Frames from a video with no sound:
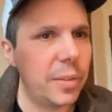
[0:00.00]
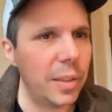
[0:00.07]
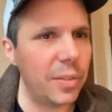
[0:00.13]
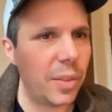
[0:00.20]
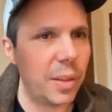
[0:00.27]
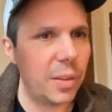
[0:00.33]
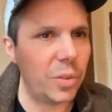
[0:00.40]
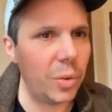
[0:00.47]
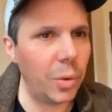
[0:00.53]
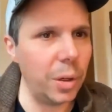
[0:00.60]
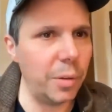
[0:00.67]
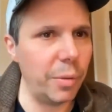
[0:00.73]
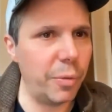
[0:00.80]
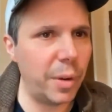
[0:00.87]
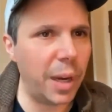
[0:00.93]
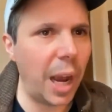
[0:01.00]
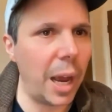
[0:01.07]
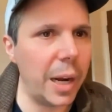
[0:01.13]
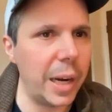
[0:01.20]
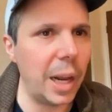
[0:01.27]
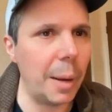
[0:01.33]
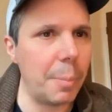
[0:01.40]
it's this sort of
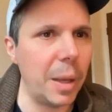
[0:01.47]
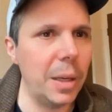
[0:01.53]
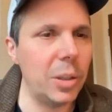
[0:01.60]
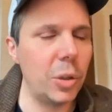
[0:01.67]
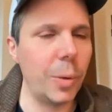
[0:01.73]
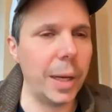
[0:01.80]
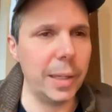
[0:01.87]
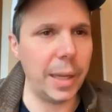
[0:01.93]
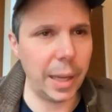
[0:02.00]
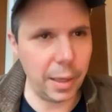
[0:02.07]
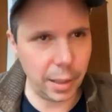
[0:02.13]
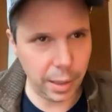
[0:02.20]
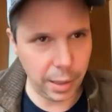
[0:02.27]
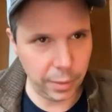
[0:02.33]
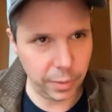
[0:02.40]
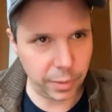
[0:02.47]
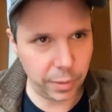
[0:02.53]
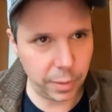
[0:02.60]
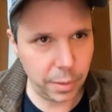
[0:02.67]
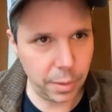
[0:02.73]
cutting up into identities.